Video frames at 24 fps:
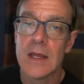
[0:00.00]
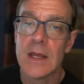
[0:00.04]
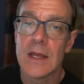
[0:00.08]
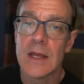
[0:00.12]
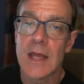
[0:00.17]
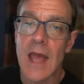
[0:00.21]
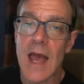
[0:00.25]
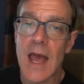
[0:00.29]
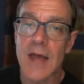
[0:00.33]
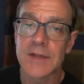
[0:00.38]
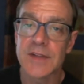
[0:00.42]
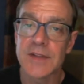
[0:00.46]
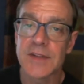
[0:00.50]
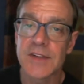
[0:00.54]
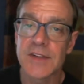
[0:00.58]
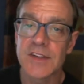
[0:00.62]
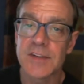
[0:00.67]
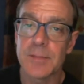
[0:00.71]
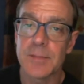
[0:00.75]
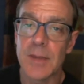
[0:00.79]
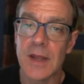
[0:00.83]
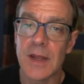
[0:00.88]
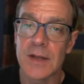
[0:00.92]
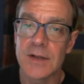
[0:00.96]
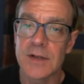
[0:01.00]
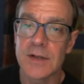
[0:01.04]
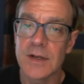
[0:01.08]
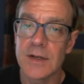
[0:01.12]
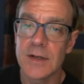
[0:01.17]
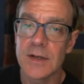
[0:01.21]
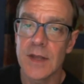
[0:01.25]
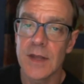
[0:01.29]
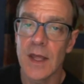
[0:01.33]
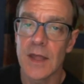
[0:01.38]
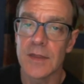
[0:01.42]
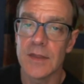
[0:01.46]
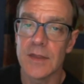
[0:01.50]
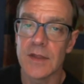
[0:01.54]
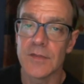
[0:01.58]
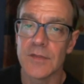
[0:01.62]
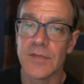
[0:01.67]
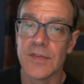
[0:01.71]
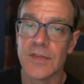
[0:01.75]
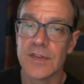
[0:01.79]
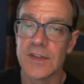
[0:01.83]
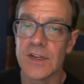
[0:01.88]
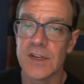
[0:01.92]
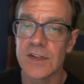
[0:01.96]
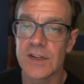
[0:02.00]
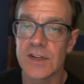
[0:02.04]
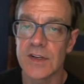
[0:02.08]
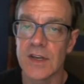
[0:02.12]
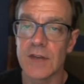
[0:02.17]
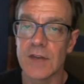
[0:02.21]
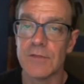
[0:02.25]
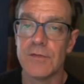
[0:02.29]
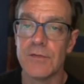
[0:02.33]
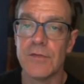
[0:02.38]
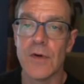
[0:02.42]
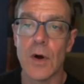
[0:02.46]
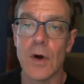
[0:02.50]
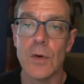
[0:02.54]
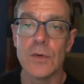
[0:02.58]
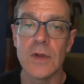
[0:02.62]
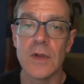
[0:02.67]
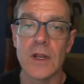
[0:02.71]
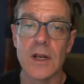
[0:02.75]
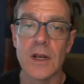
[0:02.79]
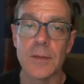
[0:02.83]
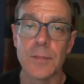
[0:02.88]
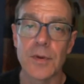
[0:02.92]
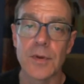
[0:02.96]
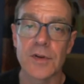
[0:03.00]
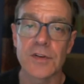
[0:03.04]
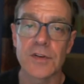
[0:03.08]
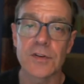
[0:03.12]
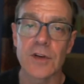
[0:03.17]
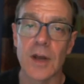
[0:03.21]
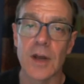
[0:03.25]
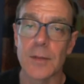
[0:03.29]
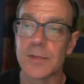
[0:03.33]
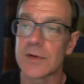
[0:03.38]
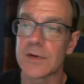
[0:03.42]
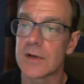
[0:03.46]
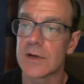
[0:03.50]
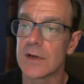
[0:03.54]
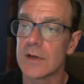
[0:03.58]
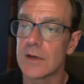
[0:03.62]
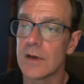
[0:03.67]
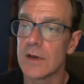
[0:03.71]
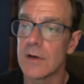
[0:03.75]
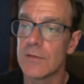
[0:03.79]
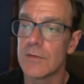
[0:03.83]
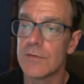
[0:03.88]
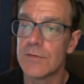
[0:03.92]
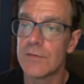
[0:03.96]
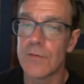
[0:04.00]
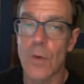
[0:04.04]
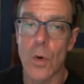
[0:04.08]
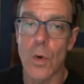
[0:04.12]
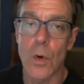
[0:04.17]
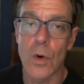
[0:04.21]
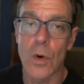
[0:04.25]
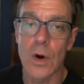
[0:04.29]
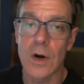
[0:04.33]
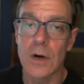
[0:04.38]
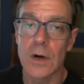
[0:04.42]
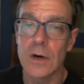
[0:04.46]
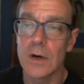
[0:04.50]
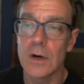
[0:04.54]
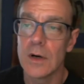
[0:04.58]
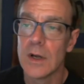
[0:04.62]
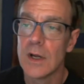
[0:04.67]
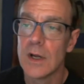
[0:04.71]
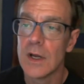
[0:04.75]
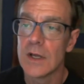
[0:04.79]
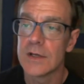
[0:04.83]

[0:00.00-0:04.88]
As a suspension, the physician had phoned in a prescription for